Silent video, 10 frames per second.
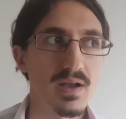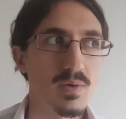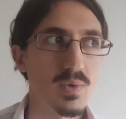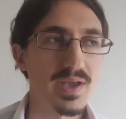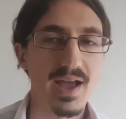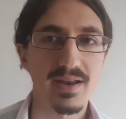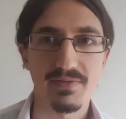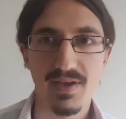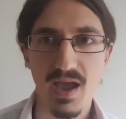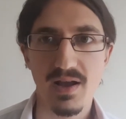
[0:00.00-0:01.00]
We can't have
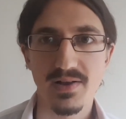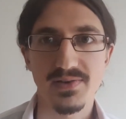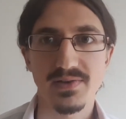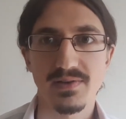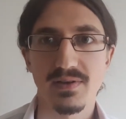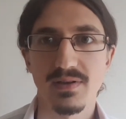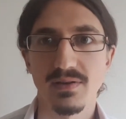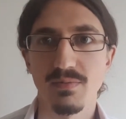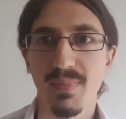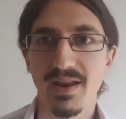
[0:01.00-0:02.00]
chaos. You
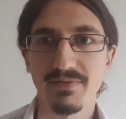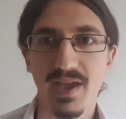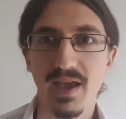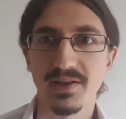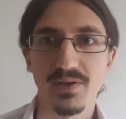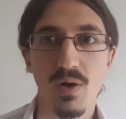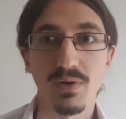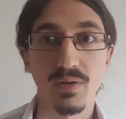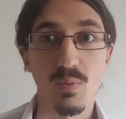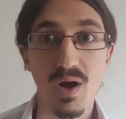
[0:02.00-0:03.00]
might have chaos only
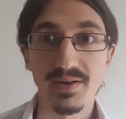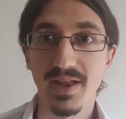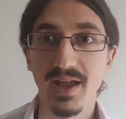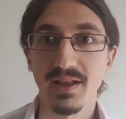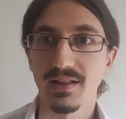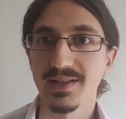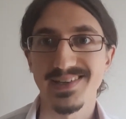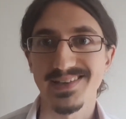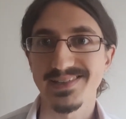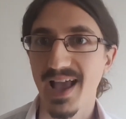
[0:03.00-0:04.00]
one day, let's say
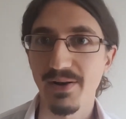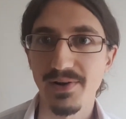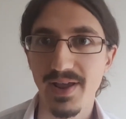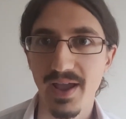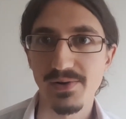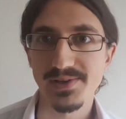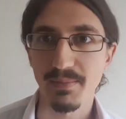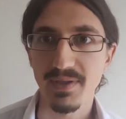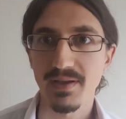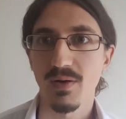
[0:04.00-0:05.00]
Saturday or
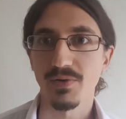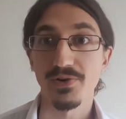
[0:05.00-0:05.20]
something, on your